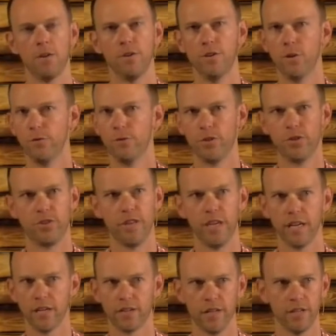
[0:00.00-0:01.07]
There's no such
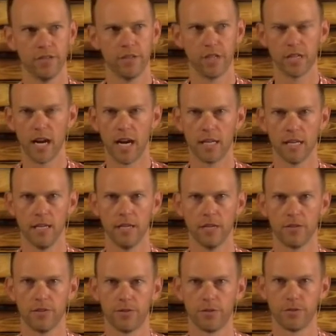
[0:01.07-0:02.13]
thing as instant
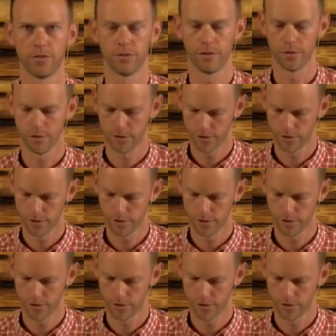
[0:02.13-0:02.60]
godliness.